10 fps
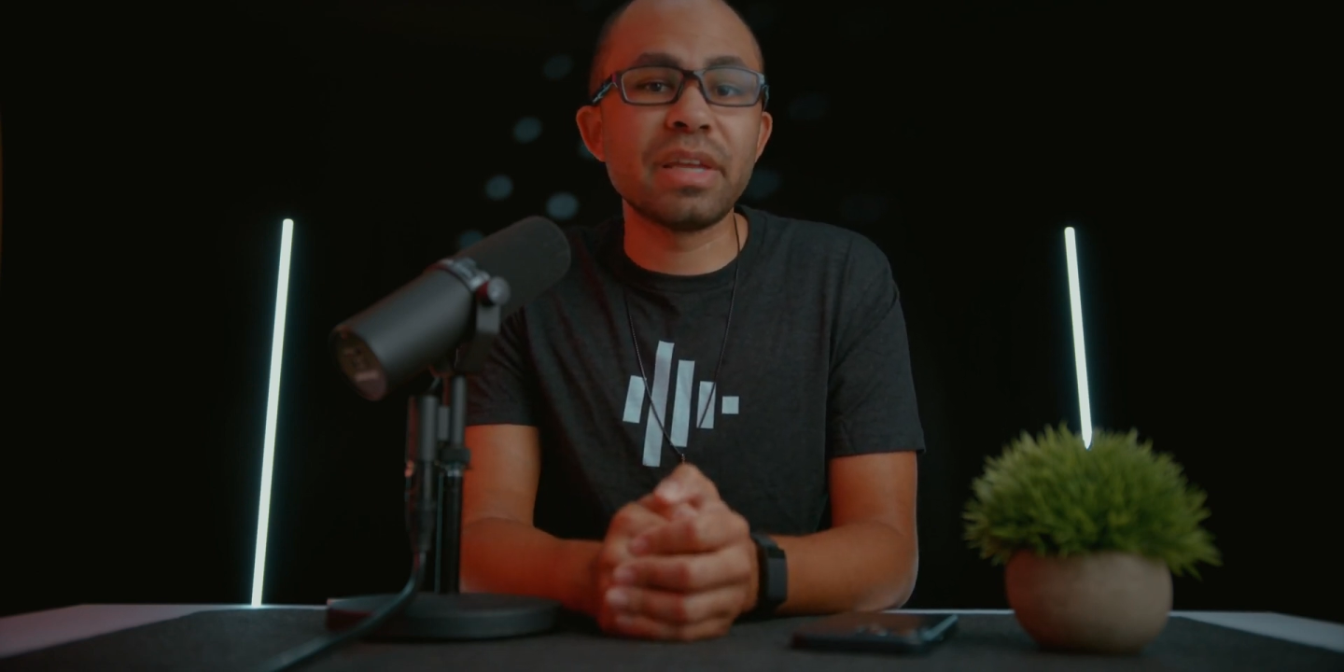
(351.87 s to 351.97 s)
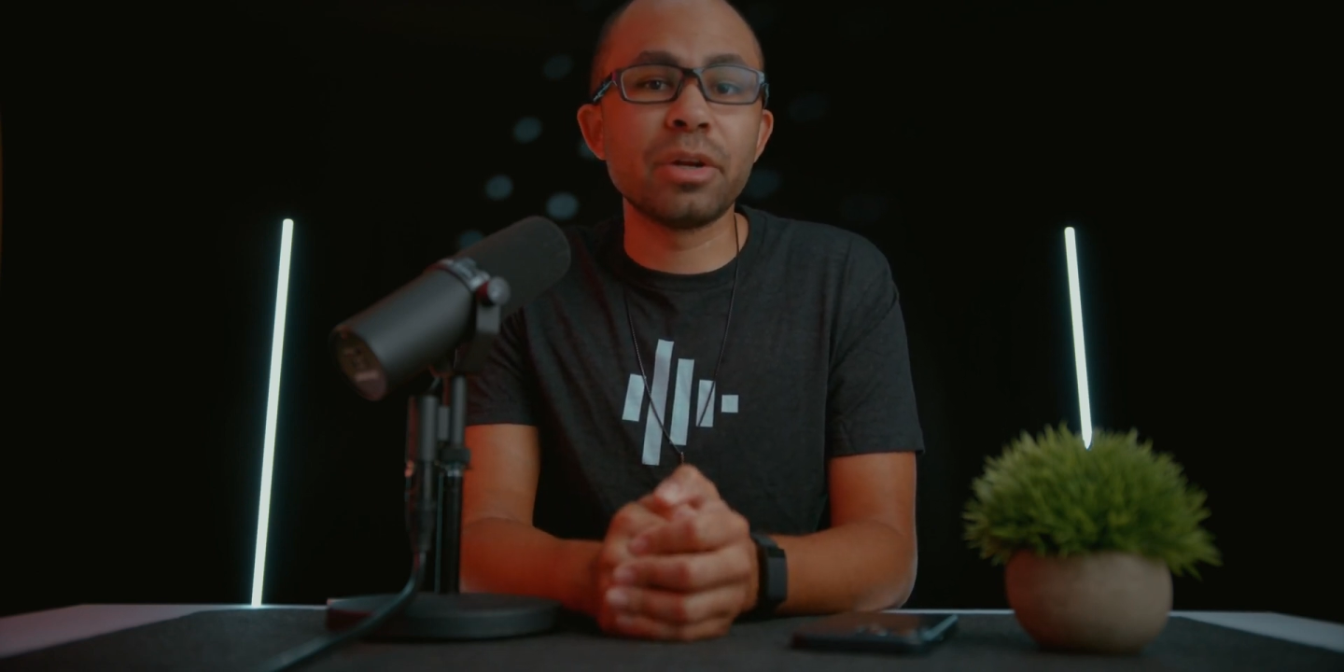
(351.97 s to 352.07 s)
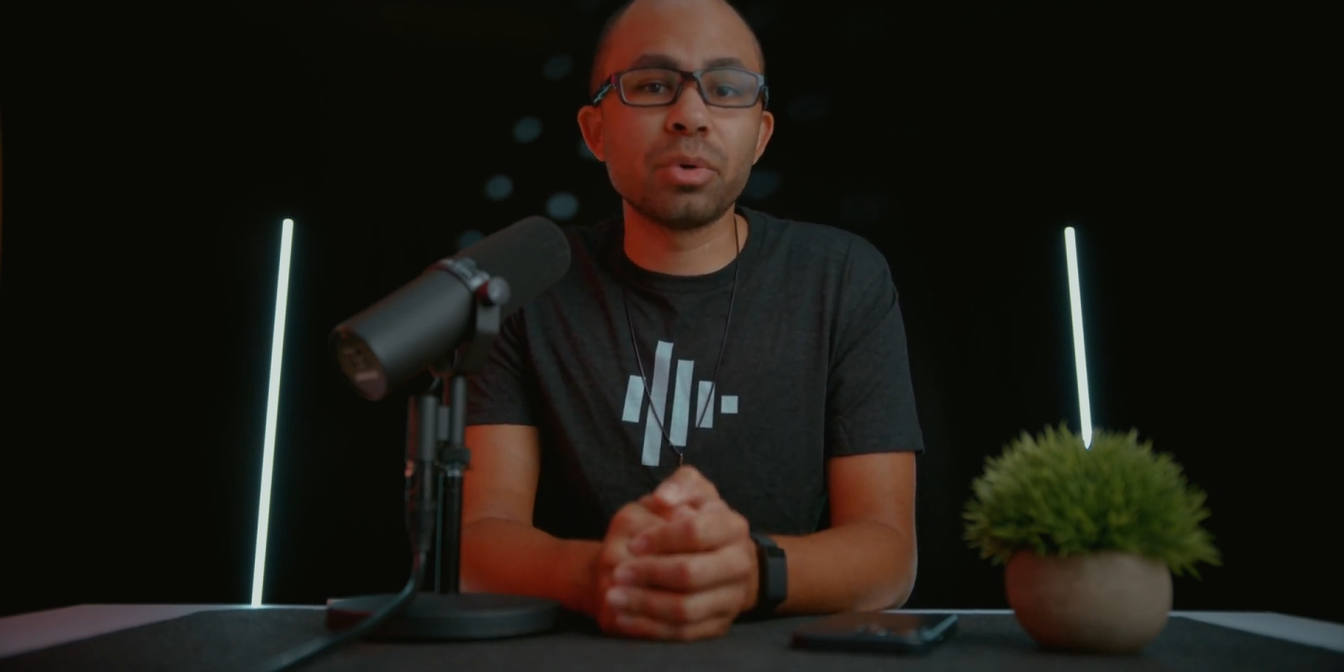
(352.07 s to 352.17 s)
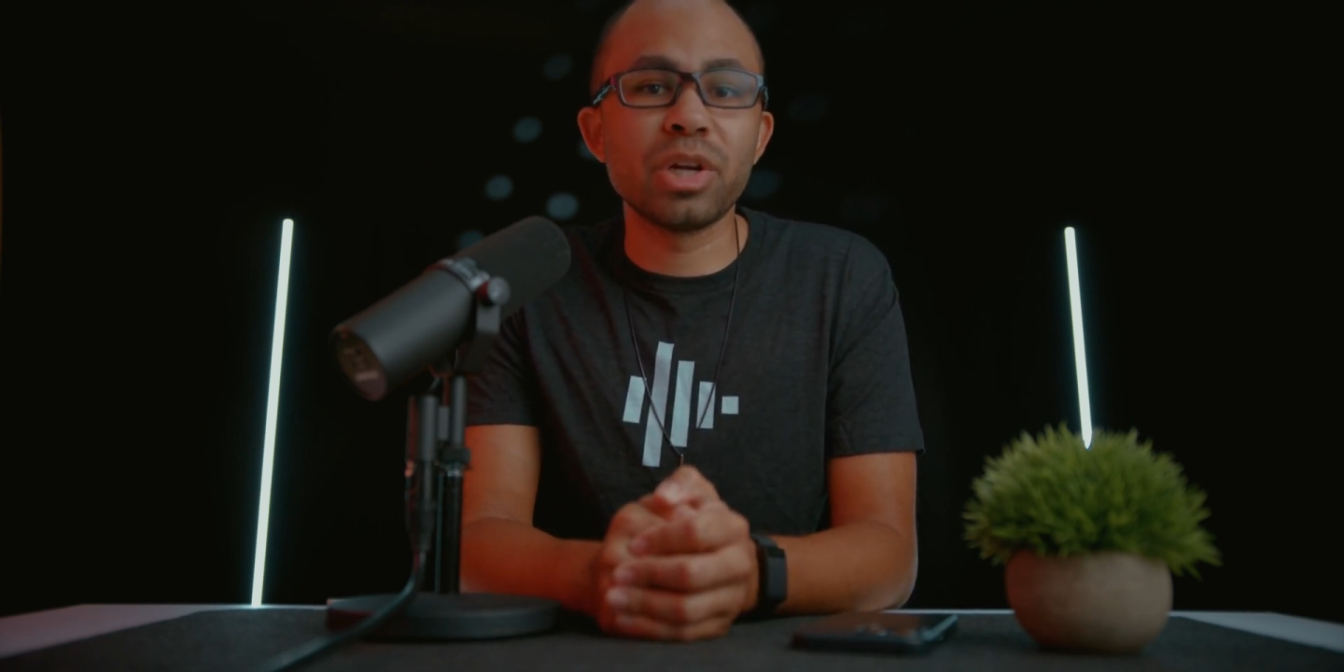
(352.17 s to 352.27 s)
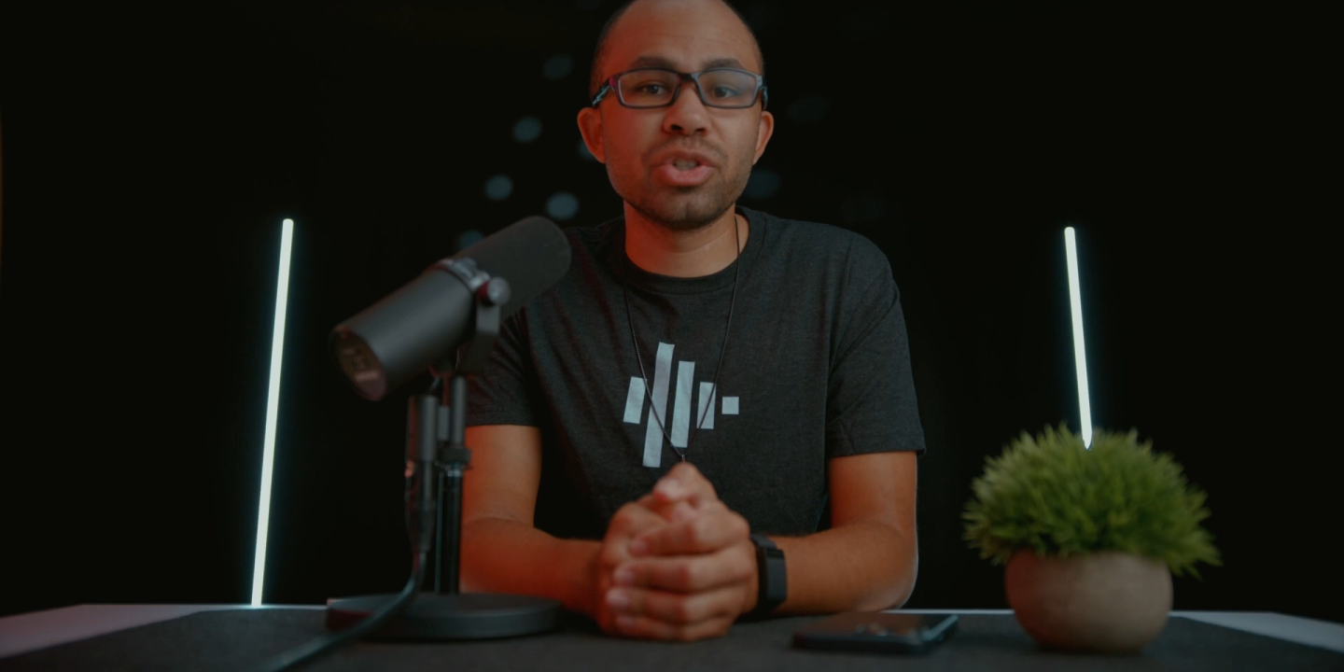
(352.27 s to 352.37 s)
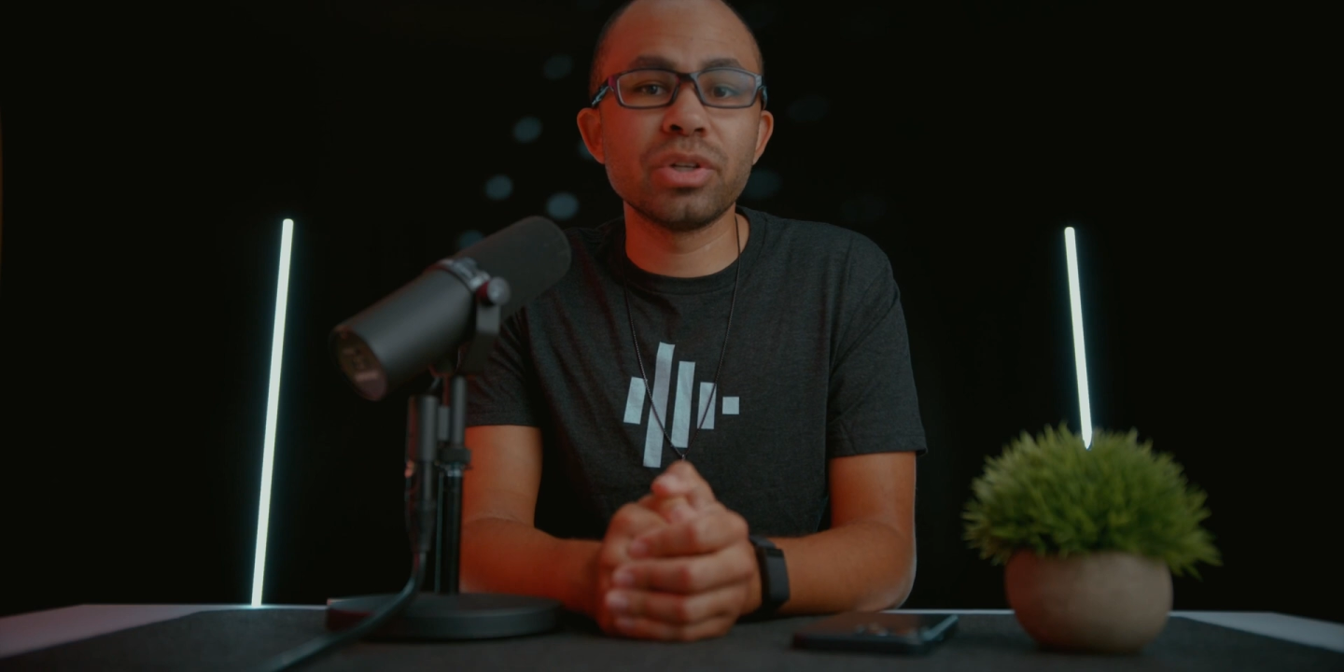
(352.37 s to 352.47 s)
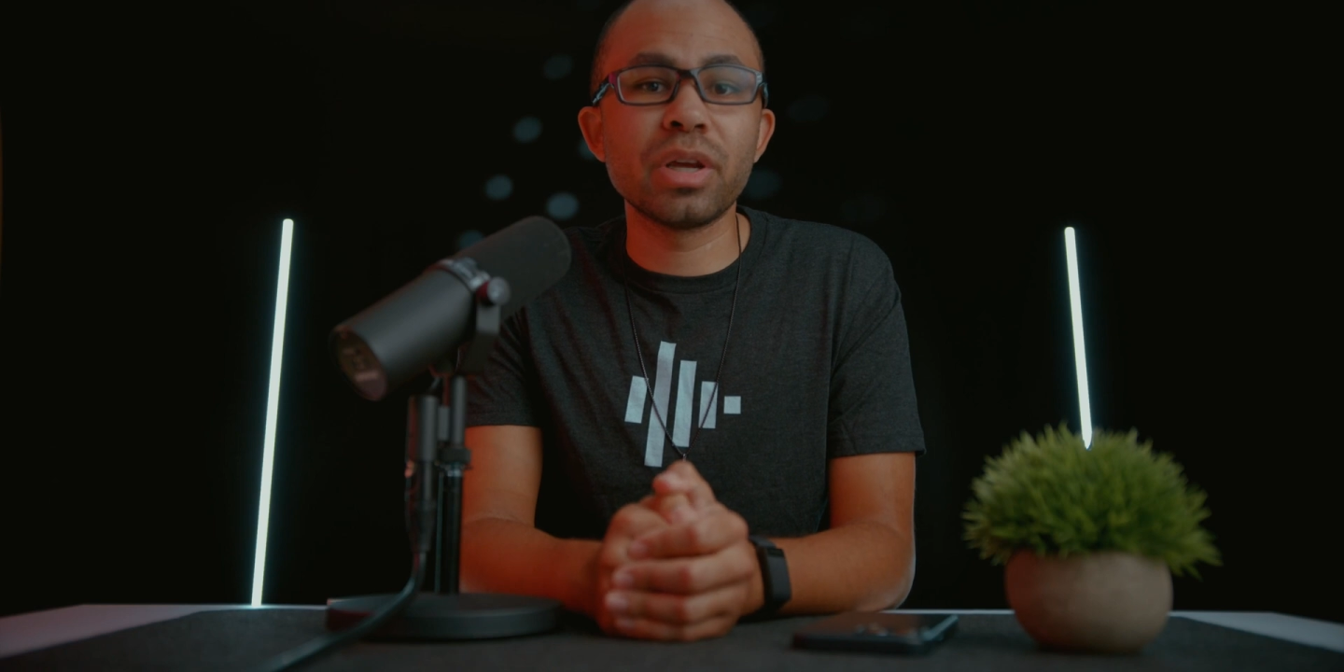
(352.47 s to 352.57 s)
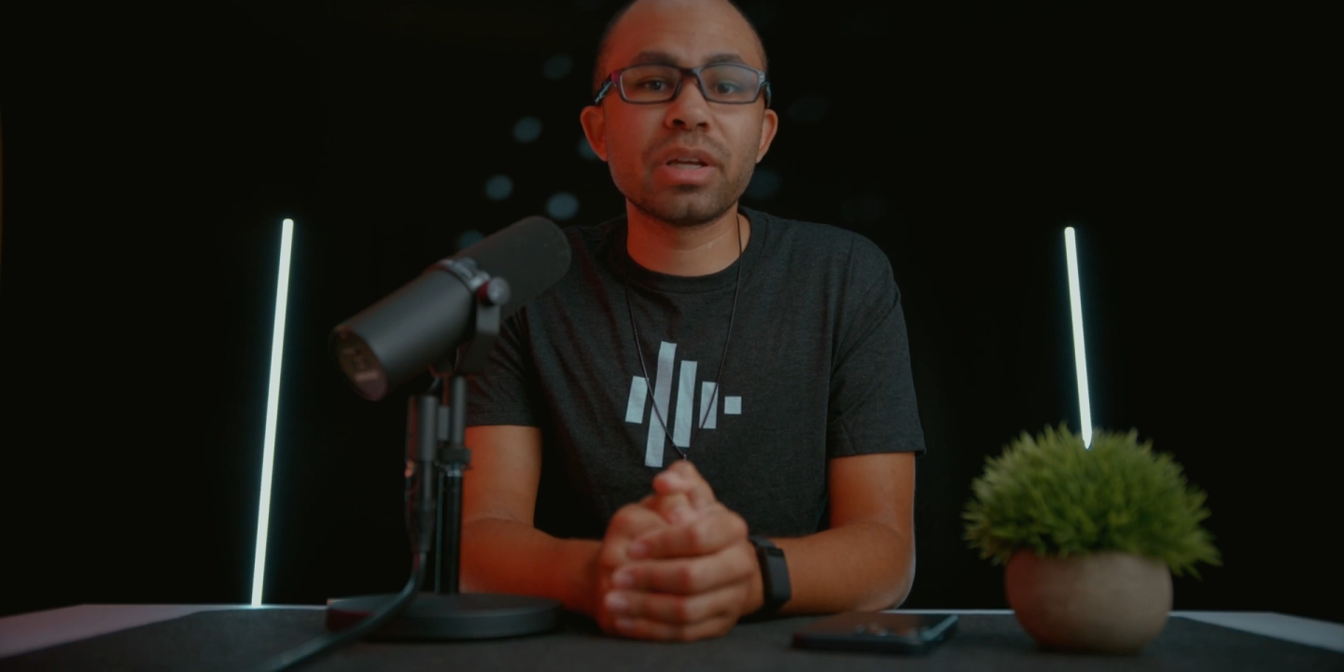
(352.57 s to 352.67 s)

integration